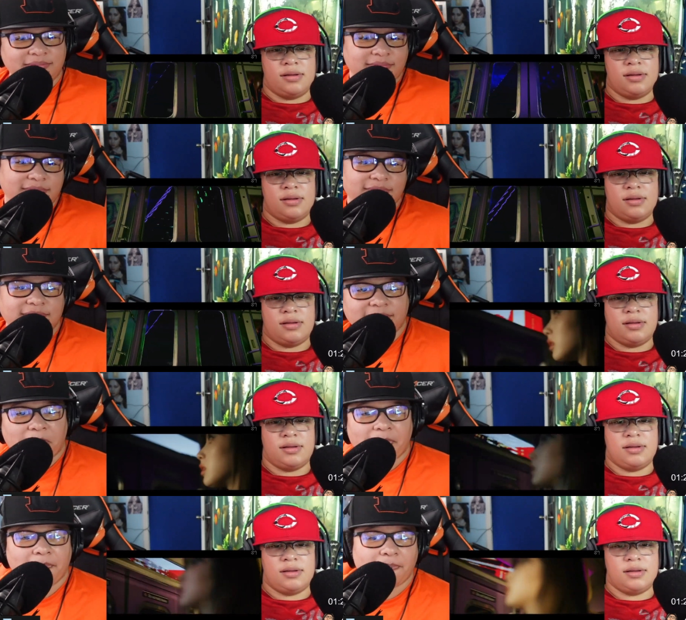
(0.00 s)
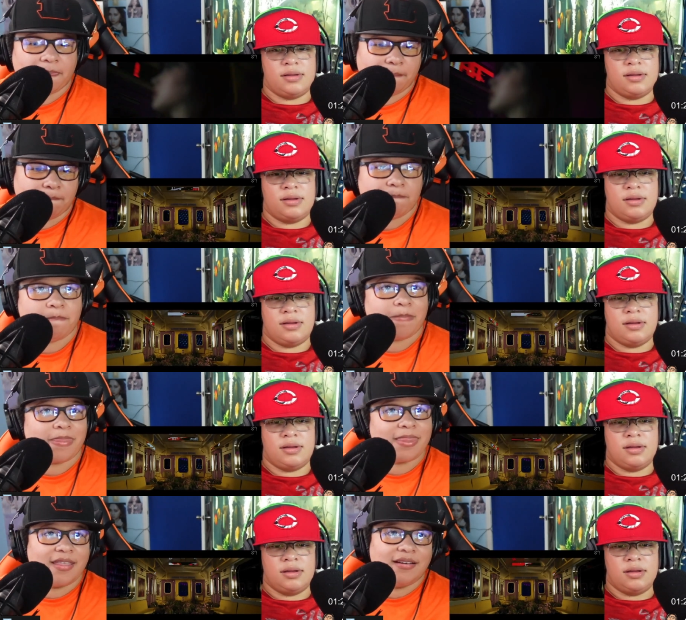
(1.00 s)

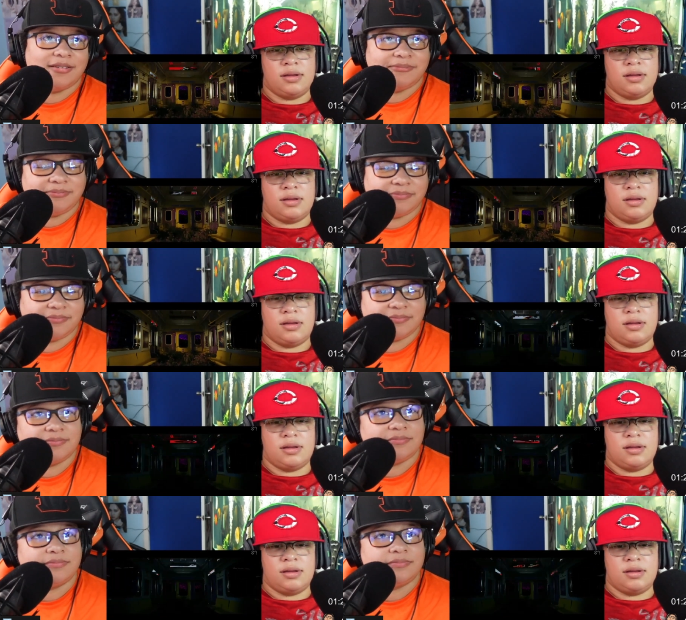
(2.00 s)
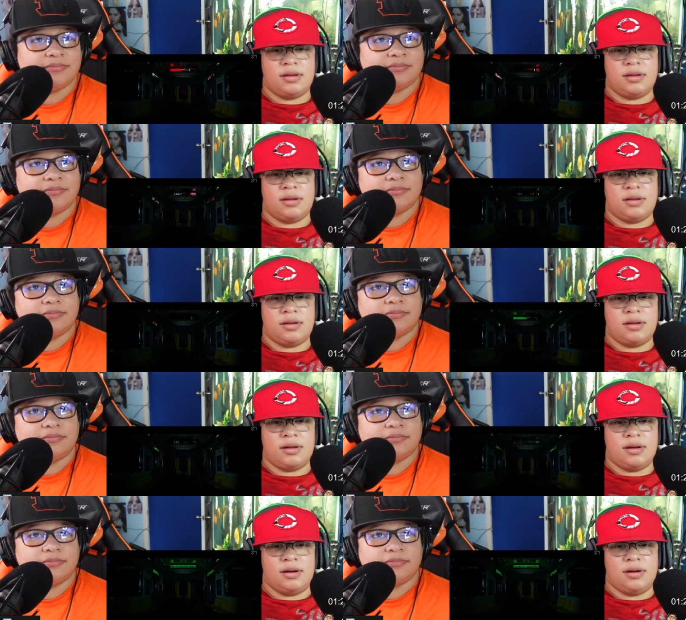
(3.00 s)

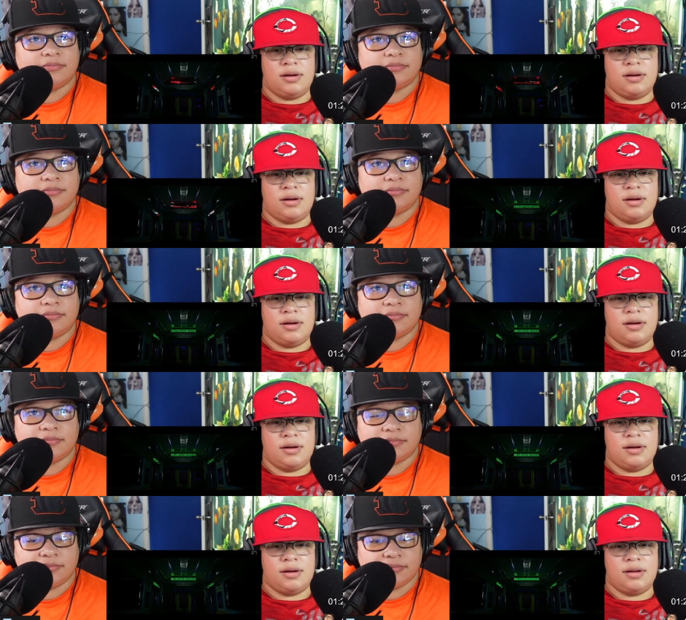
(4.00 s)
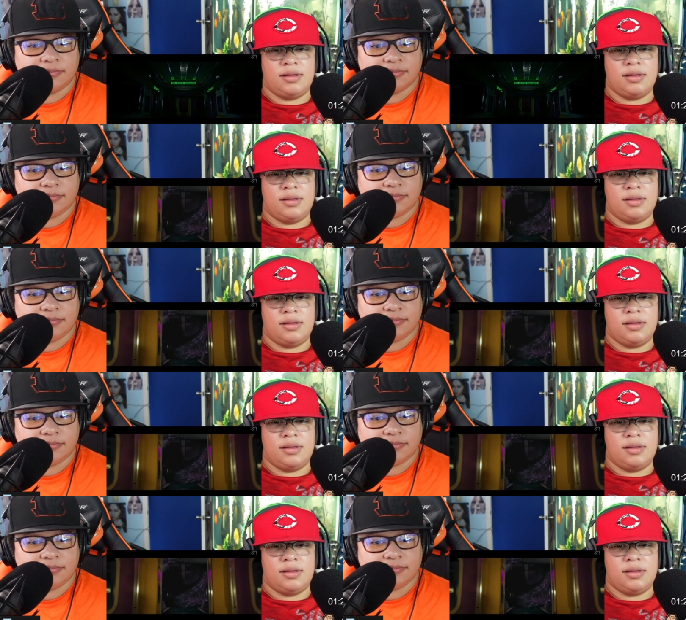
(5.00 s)
No one is speaking in this clip.